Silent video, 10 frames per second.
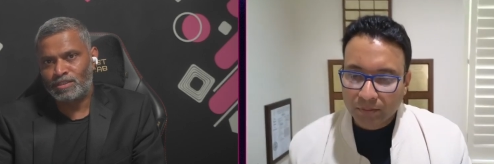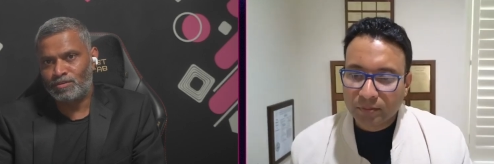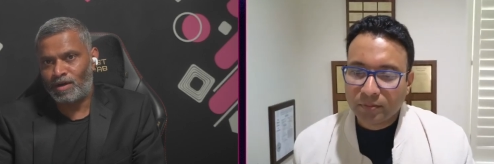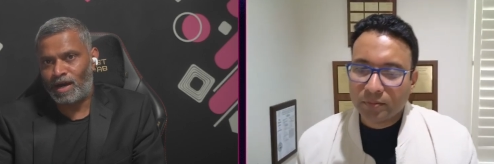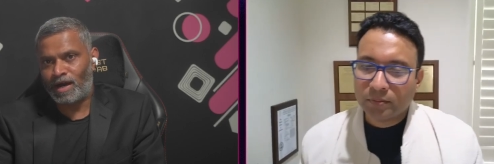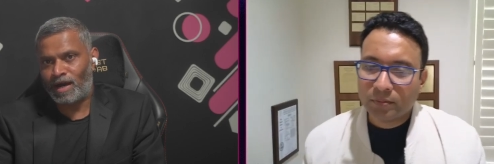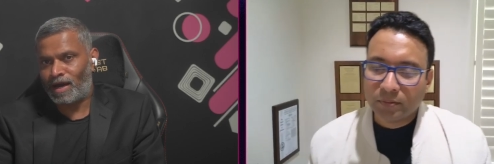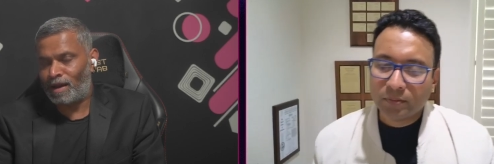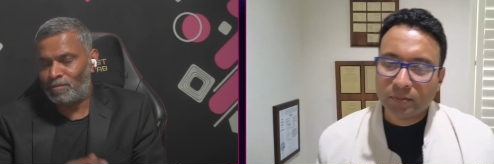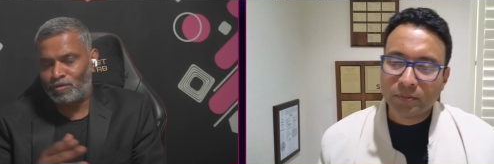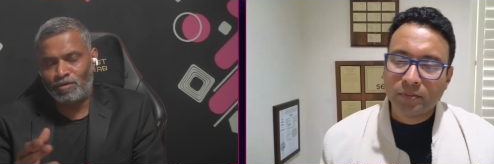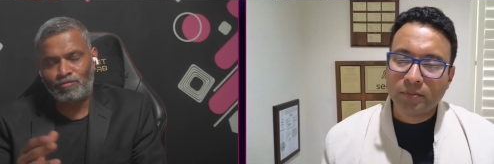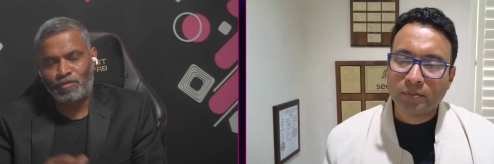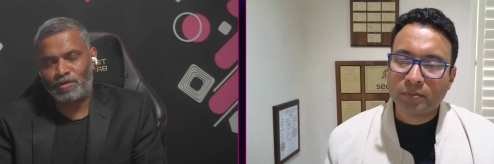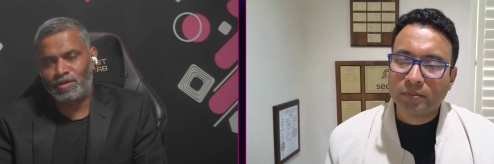Speaker 1: so I- am looking
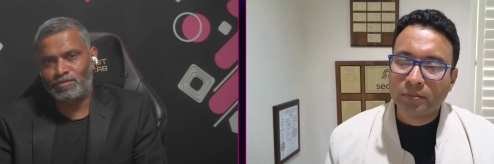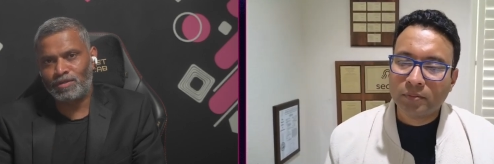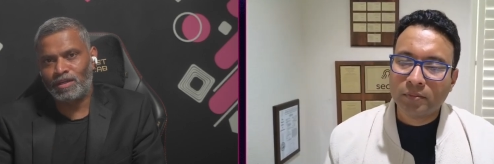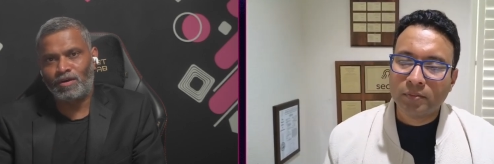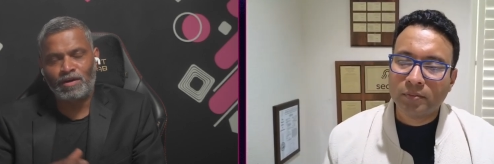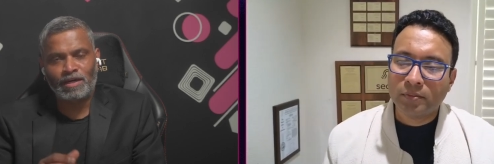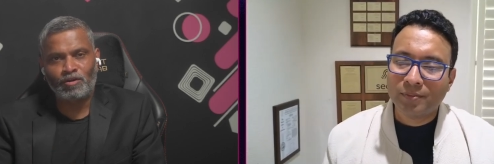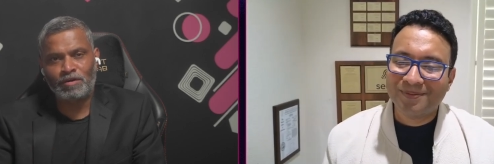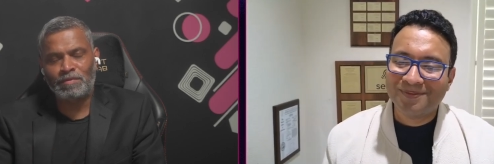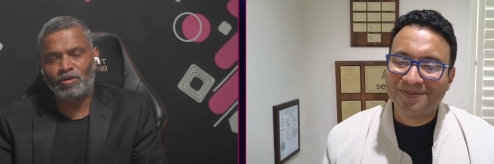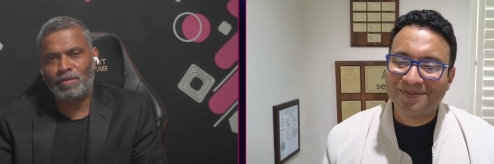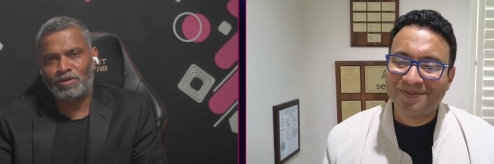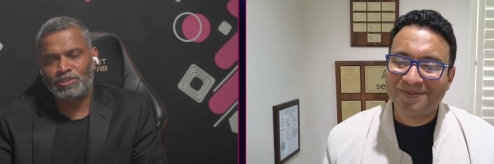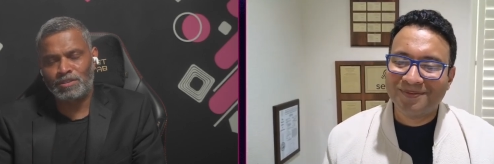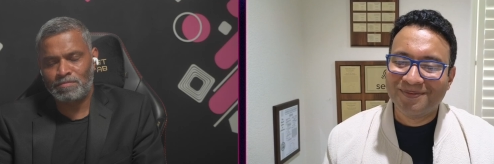forward to a long
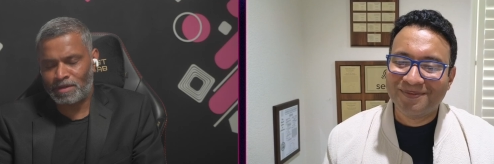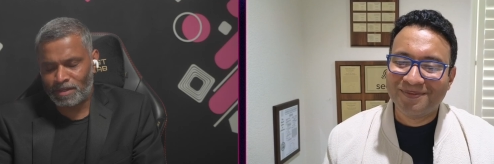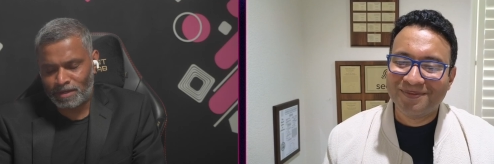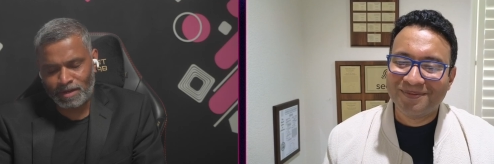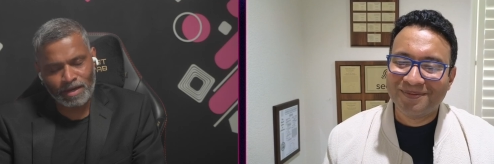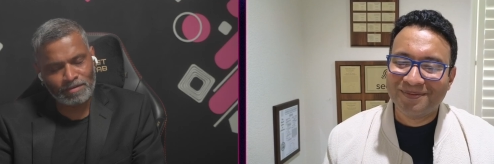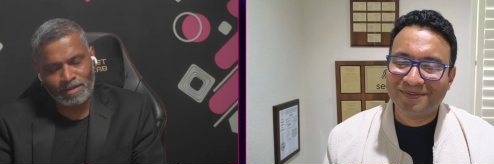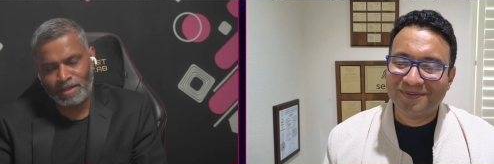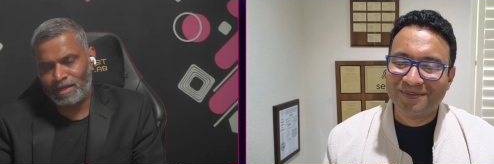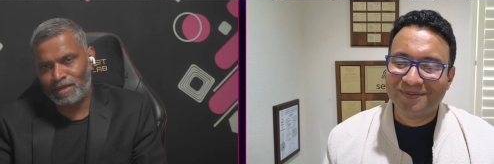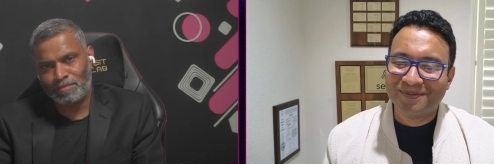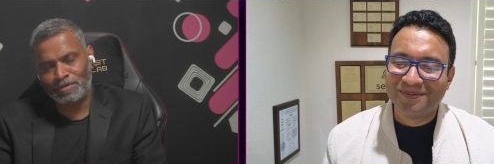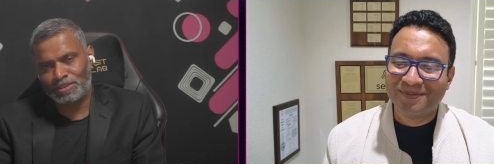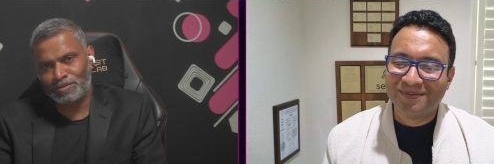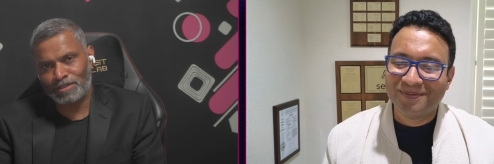collaboration but i really
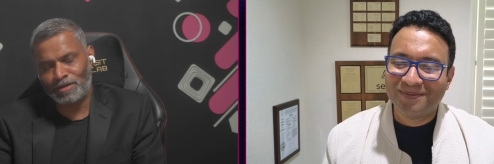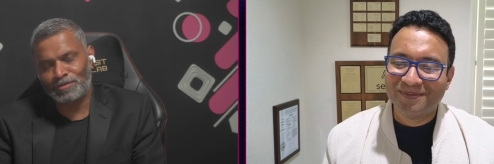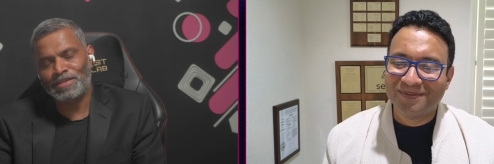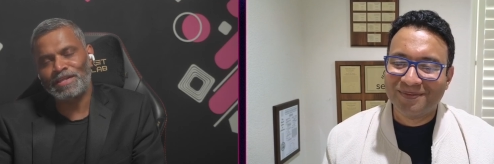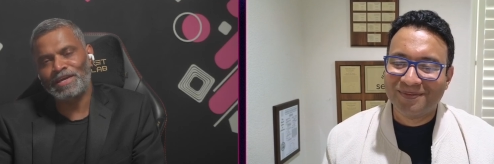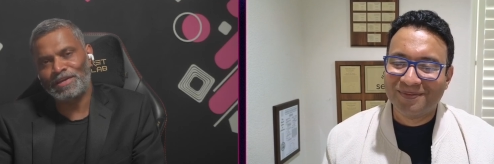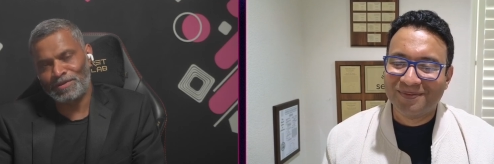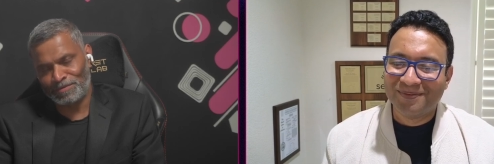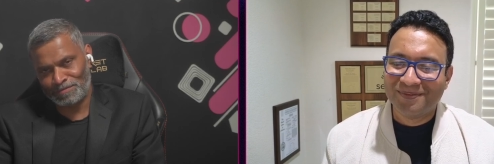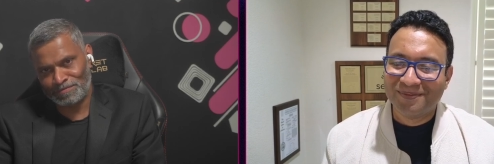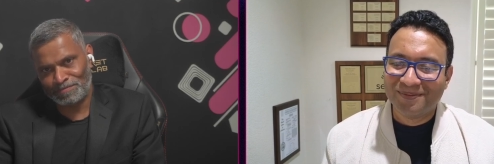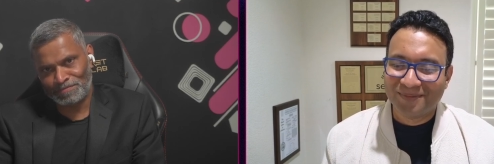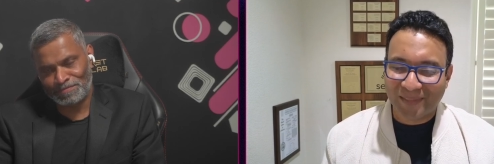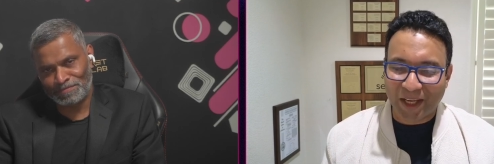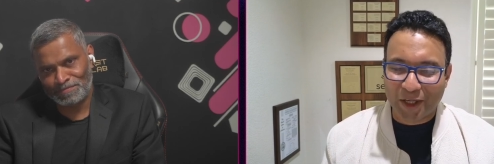appreciate your time today thank you
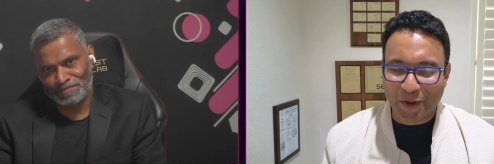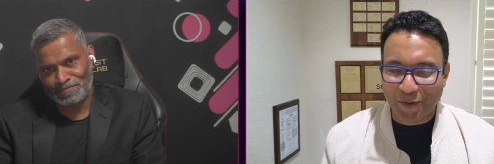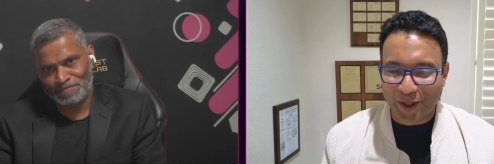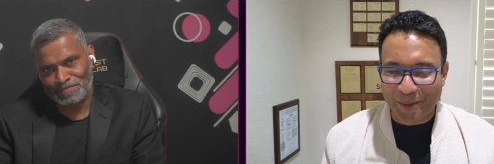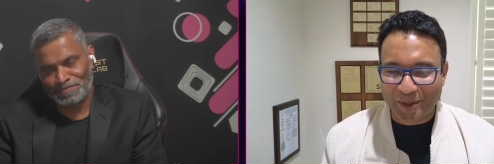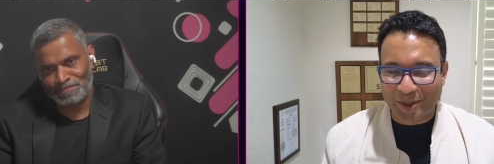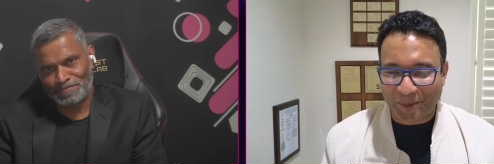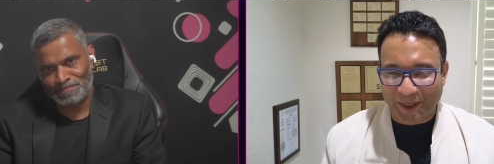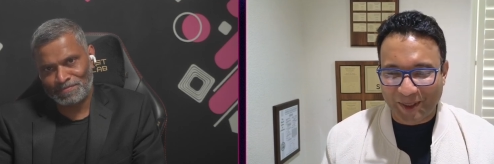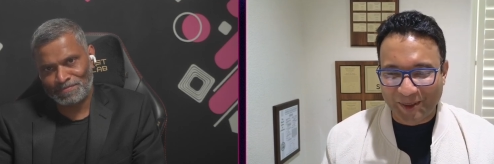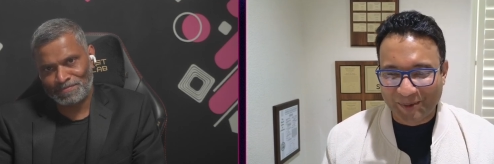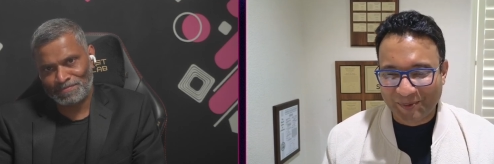
Speaker 2: Thank you very much, Sapna.